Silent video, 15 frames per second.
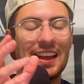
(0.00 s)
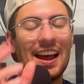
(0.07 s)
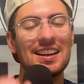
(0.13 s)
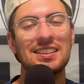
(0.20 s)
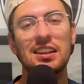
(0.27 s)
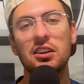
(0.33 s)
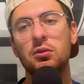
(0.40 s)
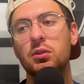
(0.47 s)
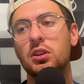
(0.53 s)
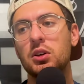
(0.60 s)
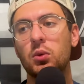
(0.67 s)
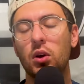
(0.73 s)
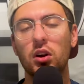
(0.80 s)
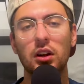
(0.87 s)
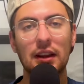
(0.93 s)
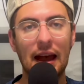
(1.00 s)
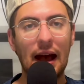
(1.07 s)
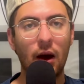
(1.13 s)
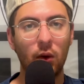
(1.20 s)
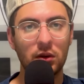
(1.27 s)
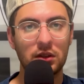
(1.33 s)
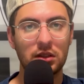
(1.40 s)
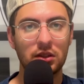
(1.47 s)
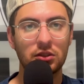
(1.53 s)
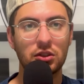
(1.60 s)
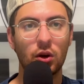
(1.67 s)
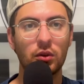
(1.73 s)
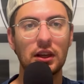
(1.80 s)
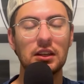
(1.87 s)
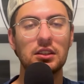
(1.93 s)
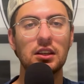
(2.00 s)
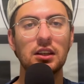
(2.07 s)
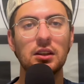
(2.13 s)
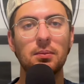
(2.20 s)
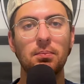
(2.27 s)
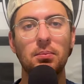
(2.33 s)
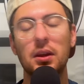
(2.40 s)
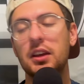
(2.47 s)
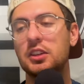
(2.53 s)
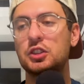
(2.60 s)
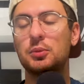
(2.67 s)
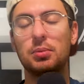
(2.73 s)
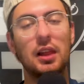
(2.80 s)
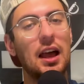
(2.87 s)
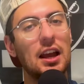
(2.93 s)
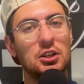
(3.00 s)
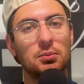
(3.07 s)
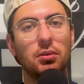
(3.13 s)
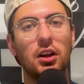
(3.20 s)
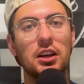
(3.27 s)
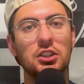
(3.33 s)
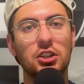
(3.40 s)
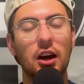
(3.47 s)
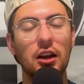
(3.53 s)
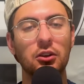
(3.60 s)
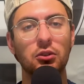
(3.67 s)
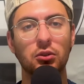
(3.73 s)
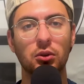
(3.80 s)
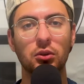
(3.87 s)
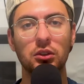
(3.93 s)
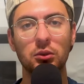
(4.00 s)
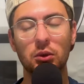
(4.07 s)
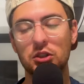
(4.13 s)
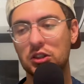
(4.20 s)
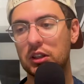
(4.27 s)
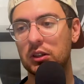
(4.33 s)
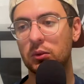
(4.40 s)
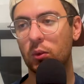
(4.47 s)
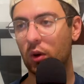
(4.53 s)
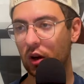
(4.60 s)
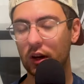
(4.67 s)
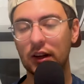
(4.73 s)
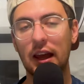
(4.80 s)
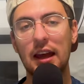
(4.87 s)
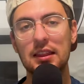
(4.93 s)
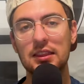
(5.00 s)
That didn't really work out, so they did big splash play John Gruden, which didn't work,